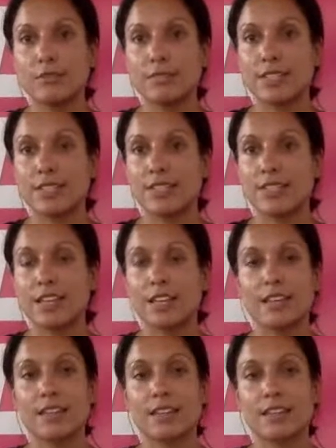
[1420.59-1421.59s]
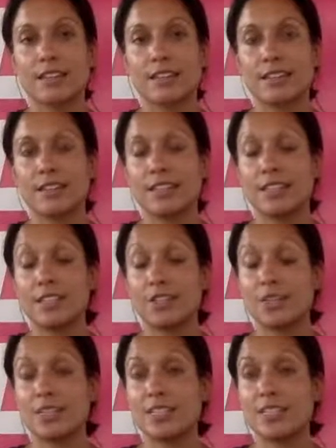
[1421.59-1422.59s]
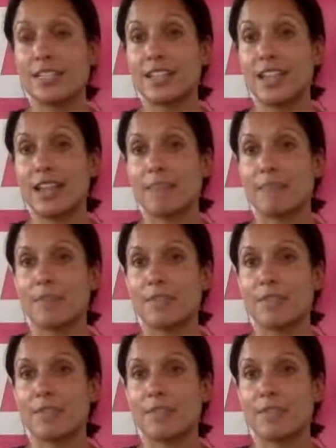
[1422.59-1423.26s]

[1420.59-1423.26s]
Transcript: This is an interesting time.